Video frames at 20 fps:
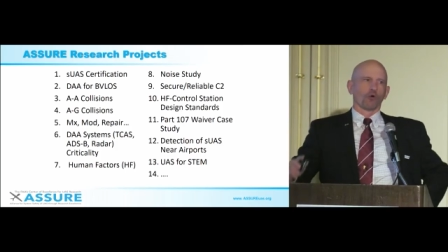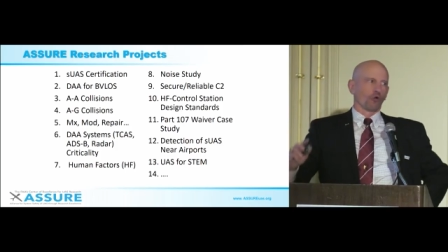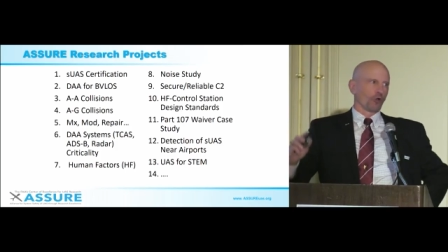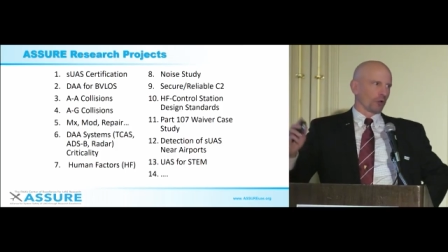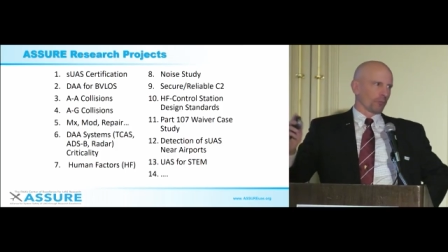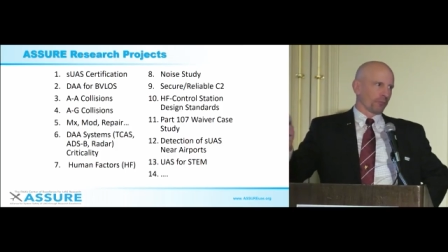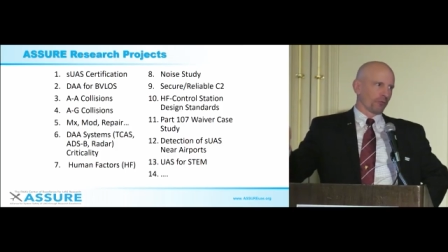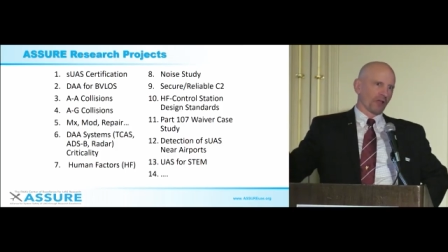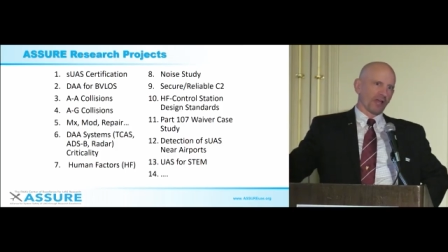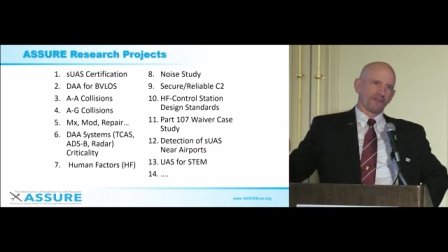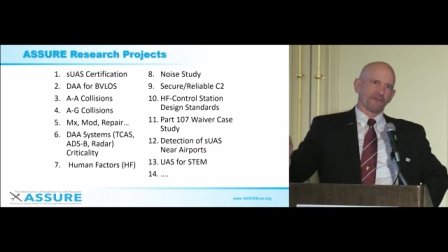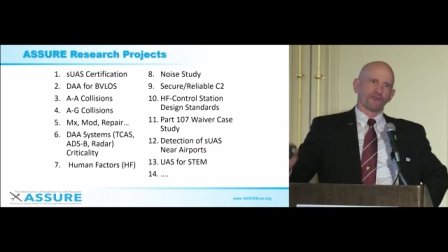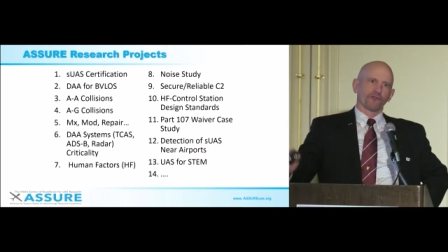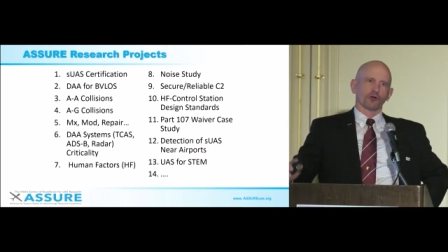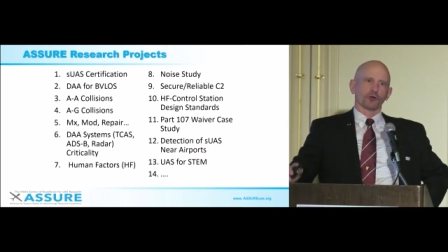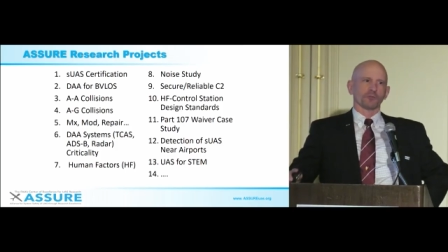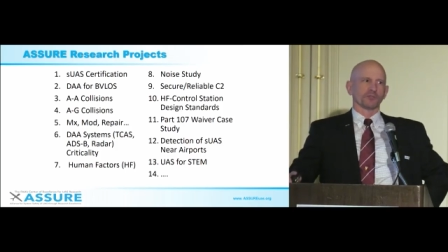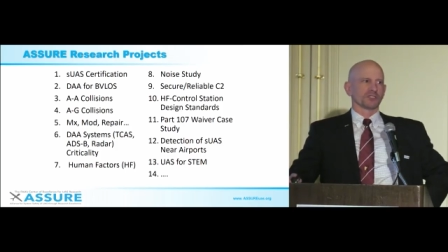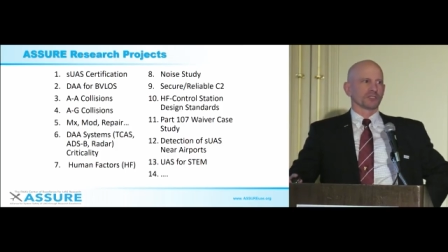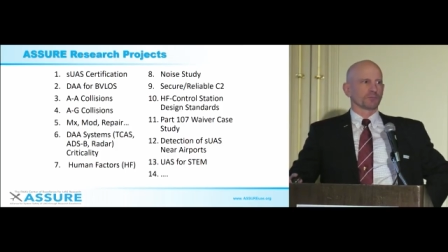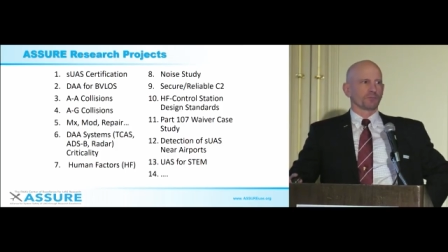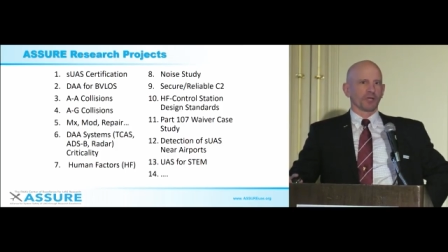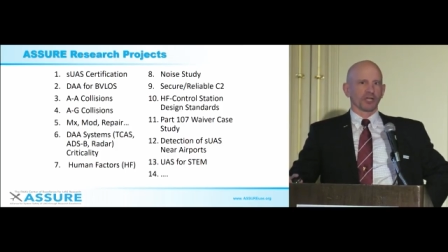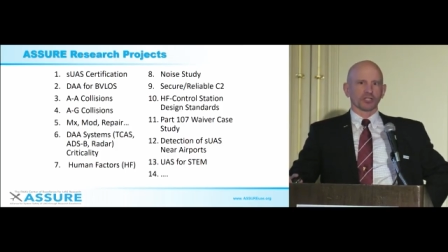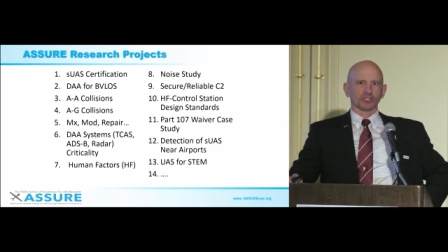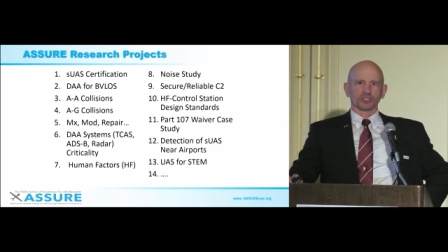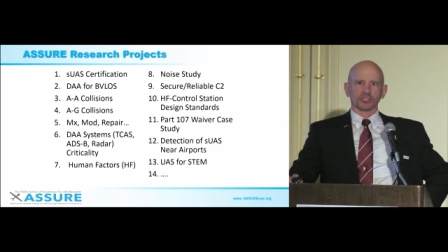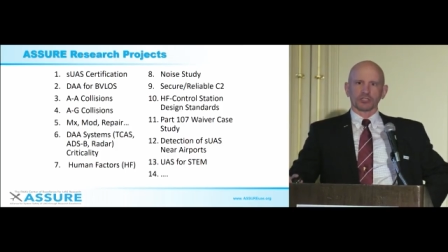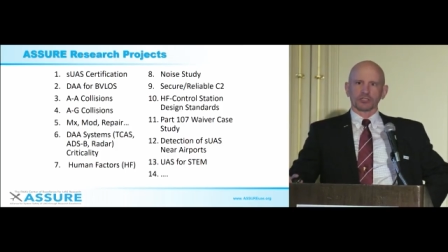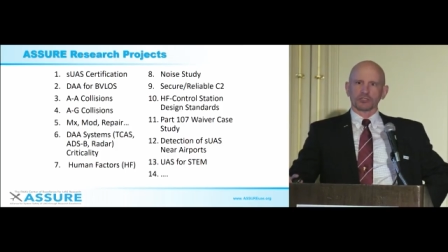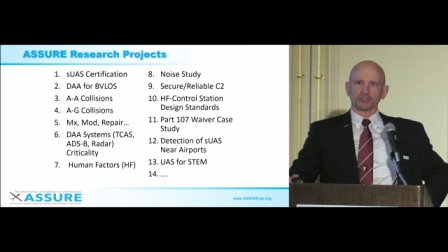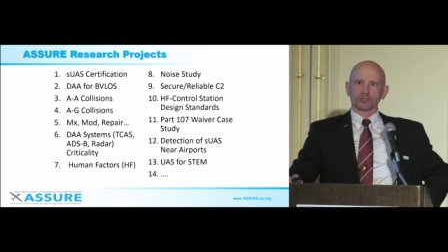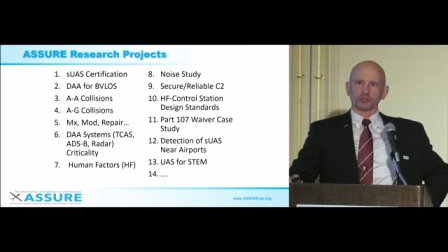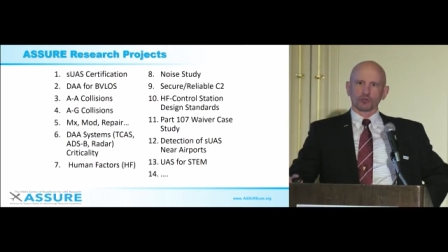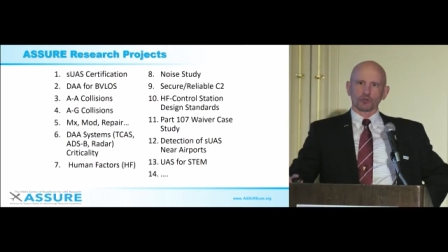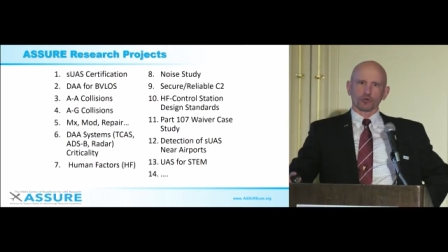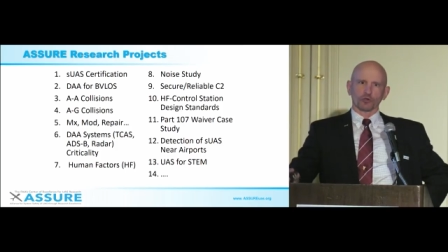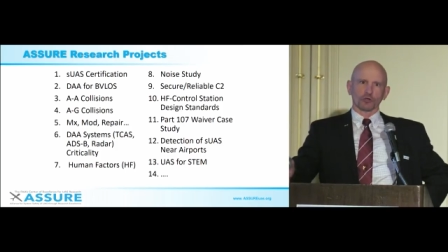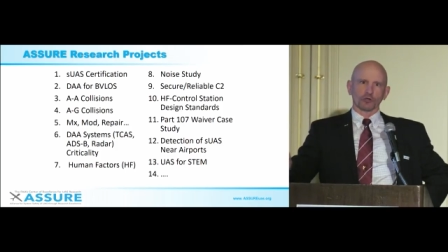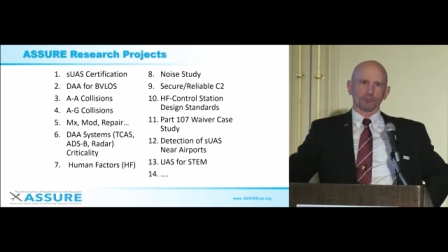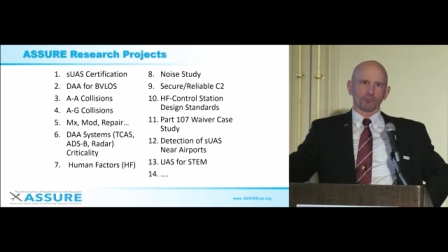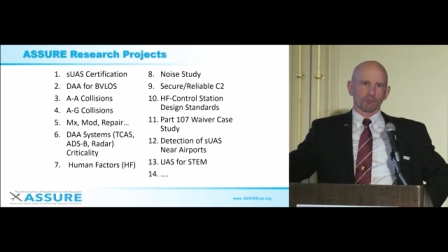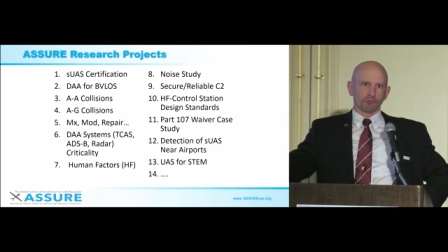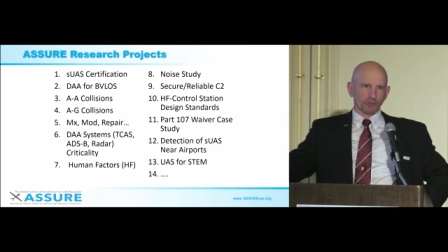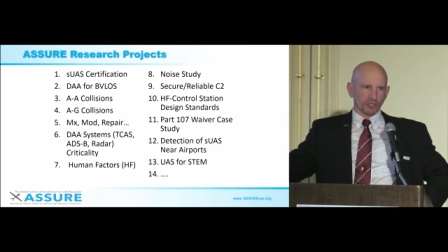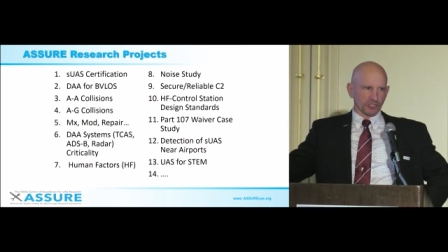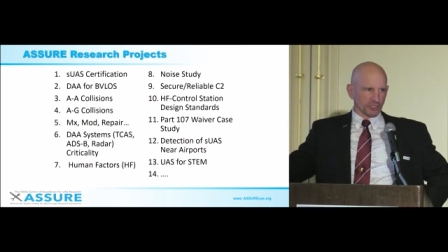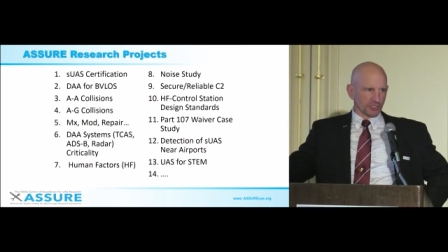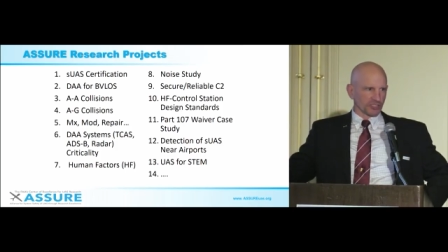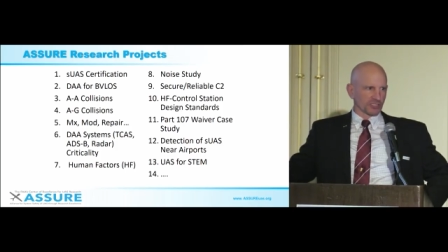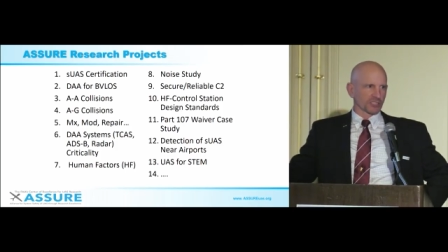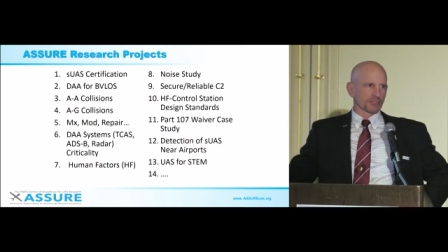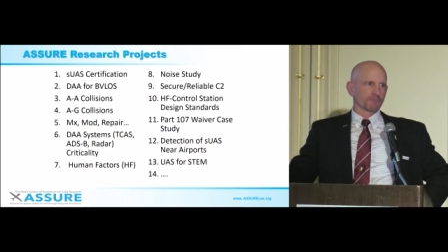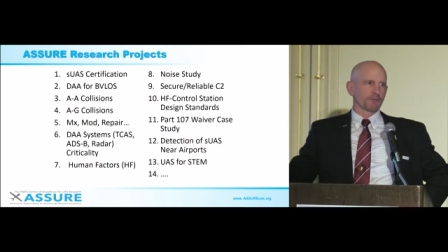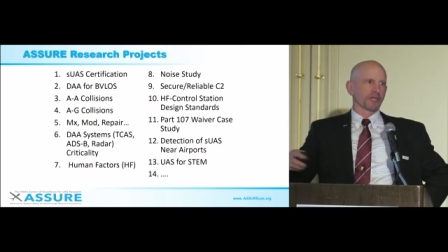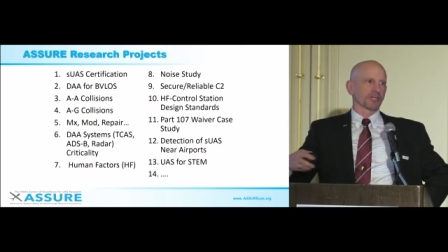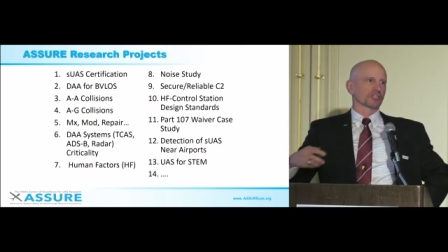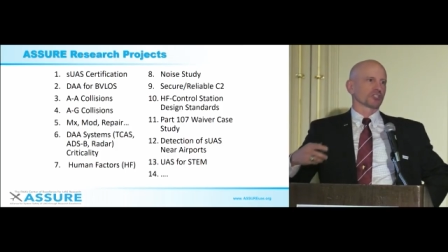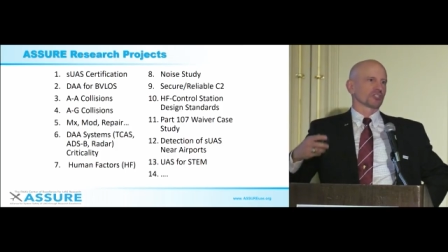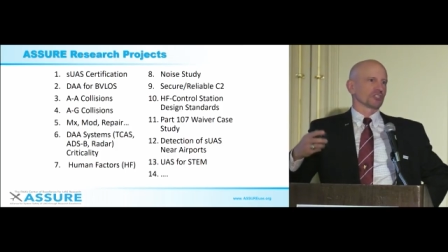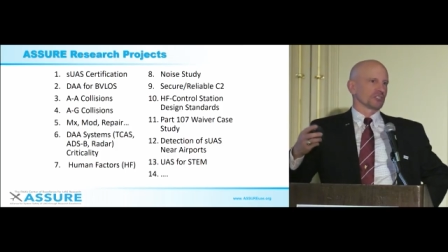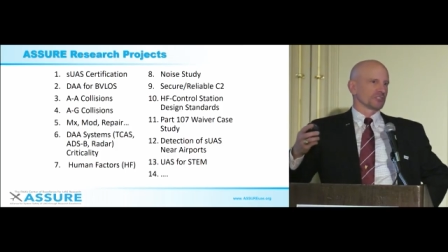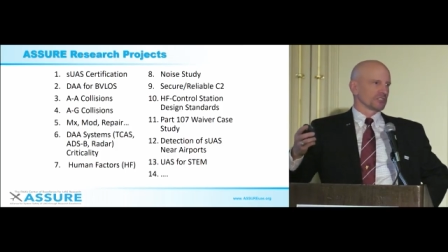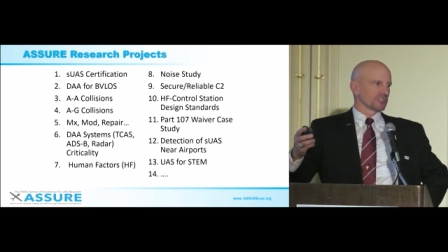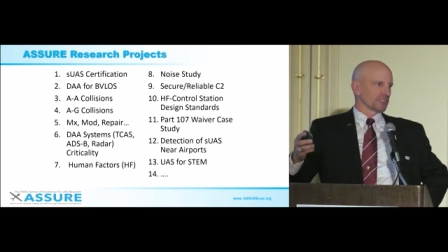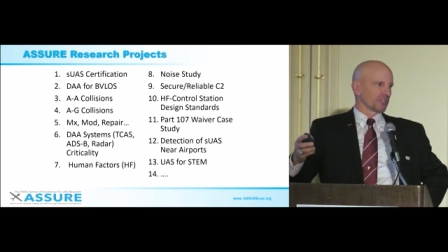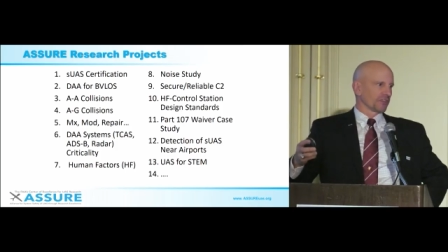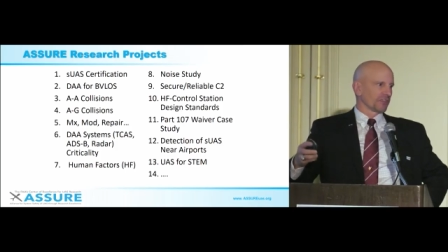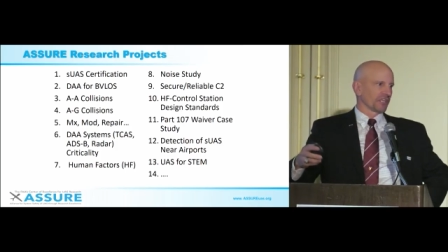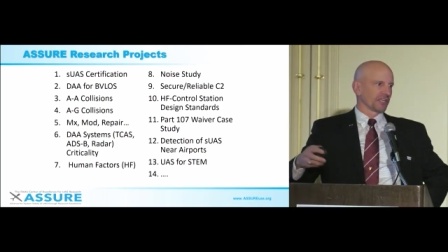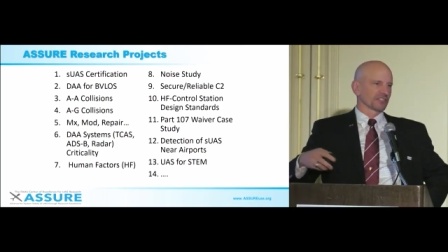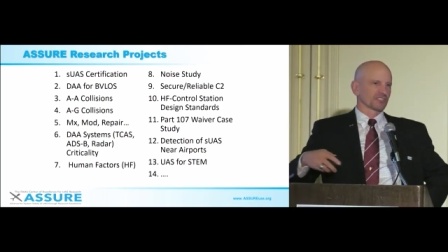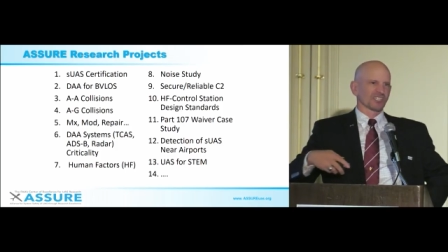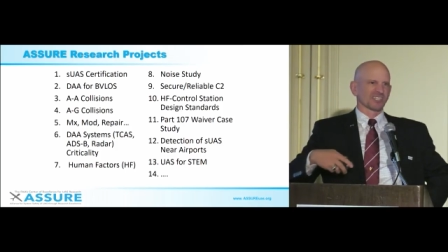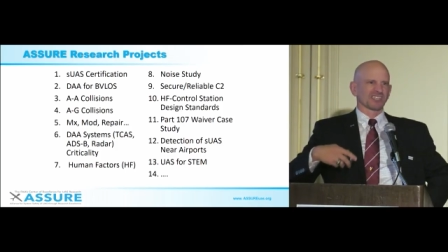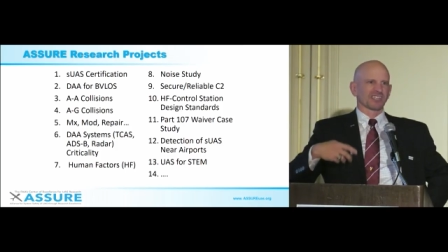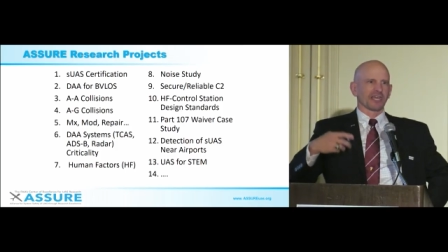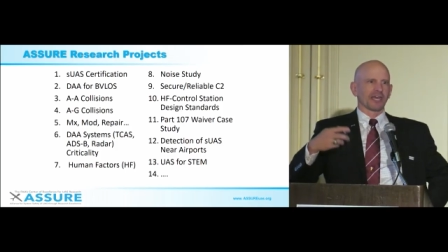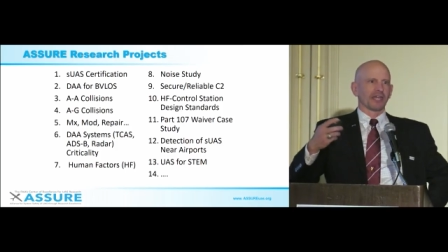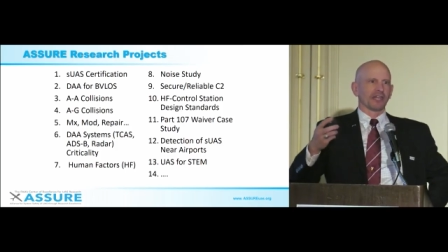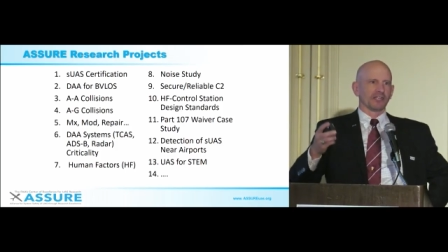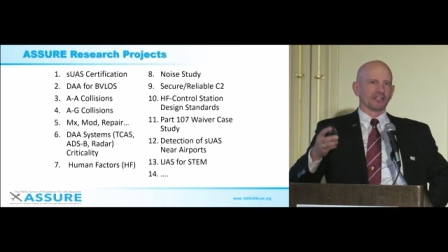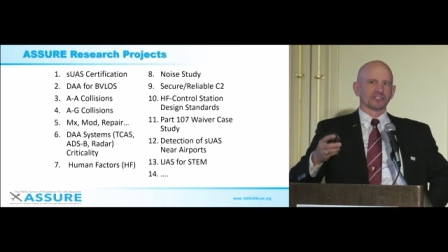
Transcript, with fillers: oil platform inspections or bridge inspections and things like that.